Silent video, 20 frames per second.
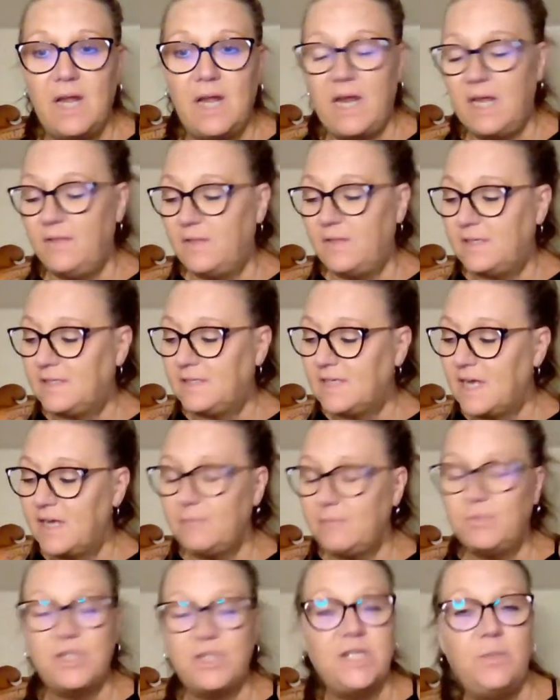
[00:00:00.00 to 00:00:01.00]
and the
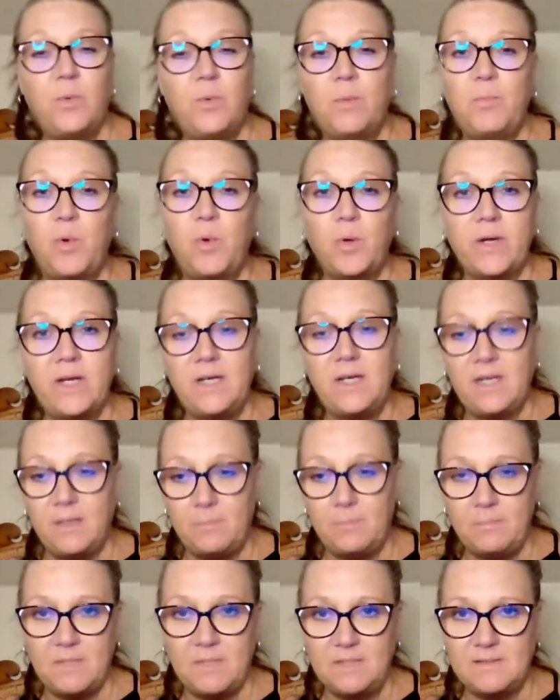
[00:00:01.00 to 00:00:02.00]
time she reported
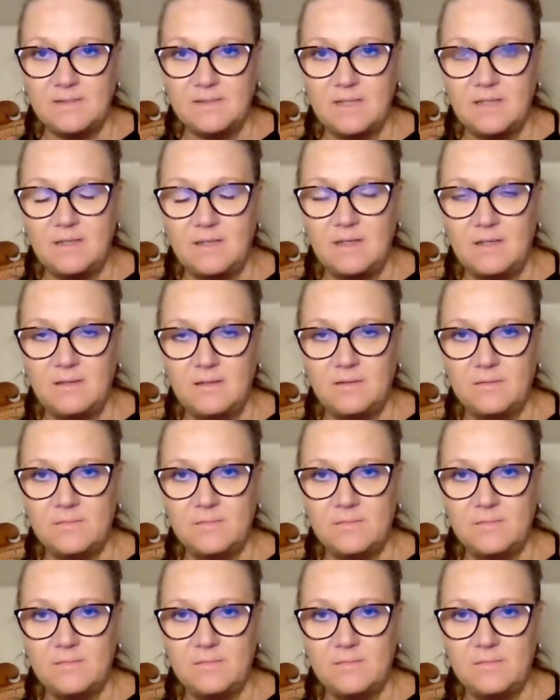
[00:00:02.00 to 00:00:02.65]
him missing.